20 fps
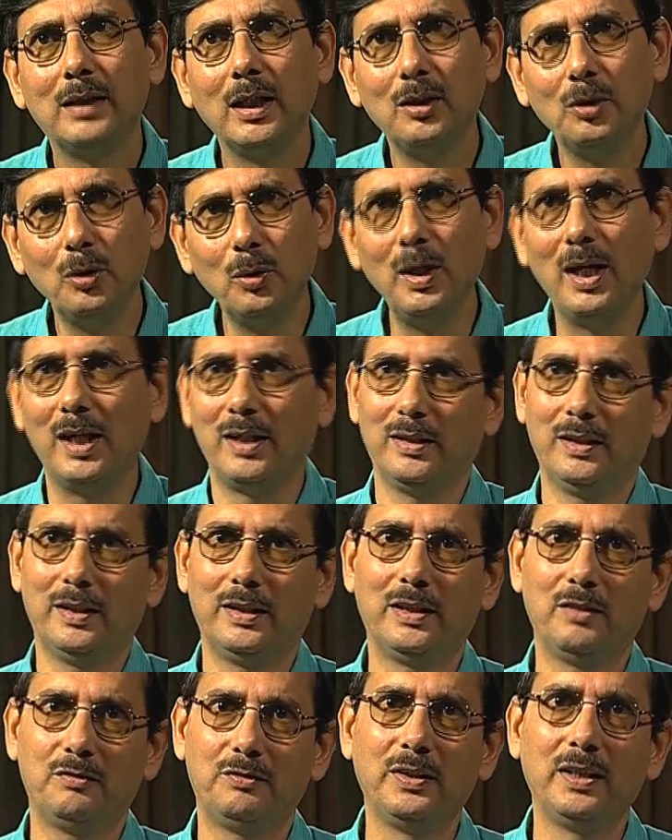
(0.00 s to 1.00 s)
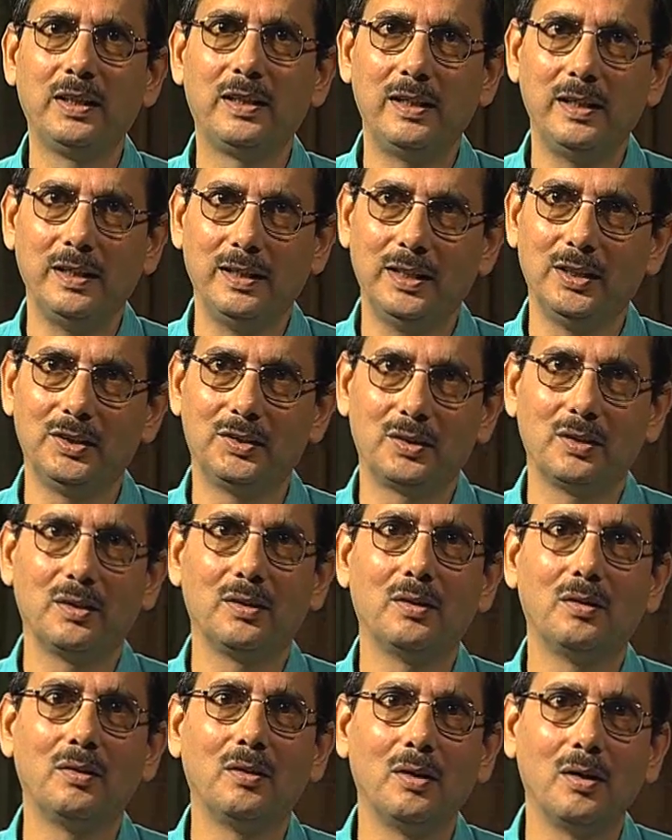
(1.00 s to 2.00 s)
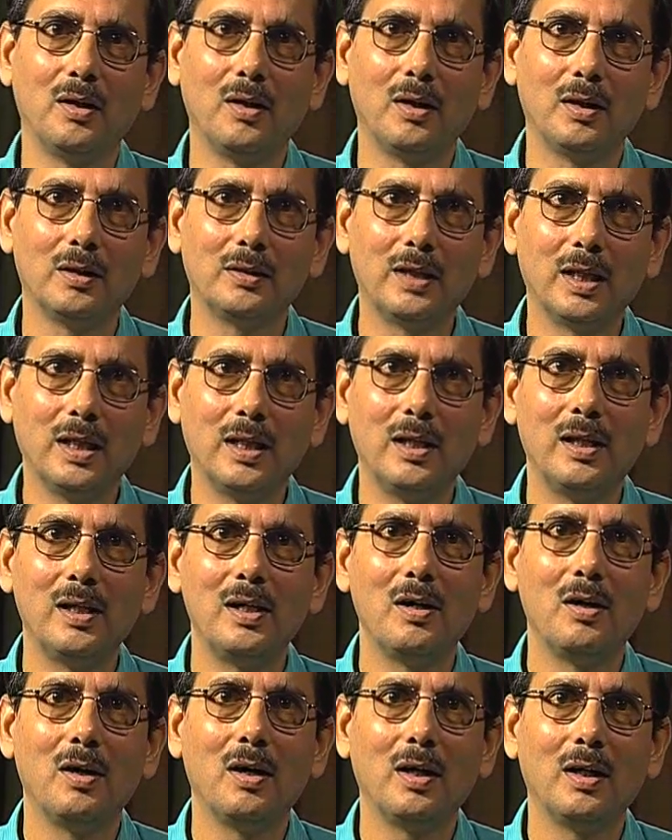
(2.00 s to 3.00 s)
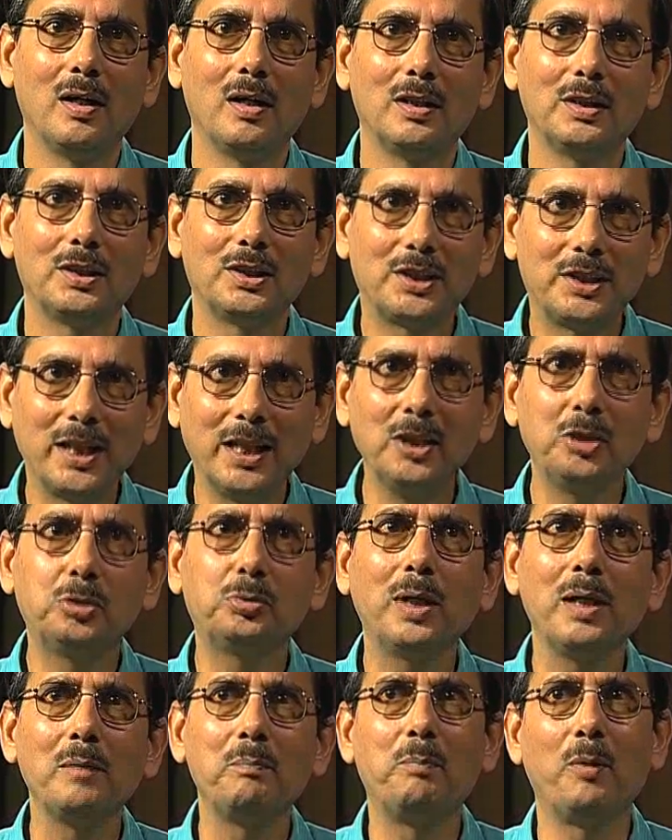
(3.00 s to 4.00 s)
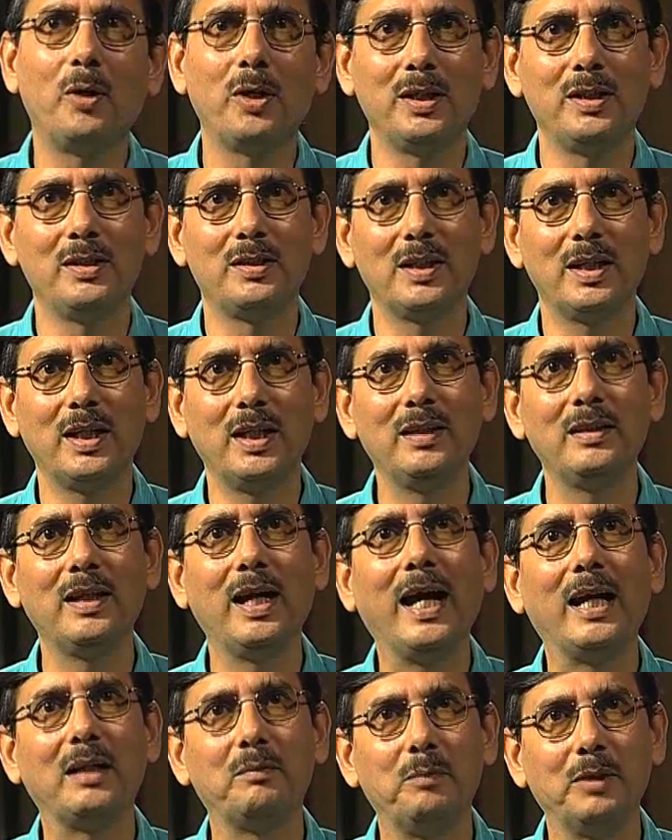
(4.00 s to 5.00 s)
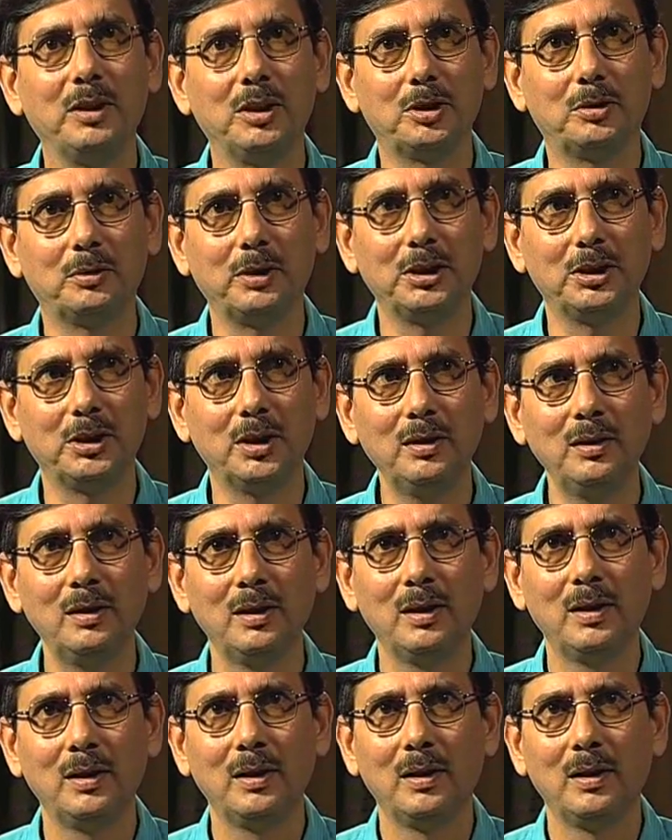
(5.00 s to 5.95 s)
The ruler definitely is the central point in the administration,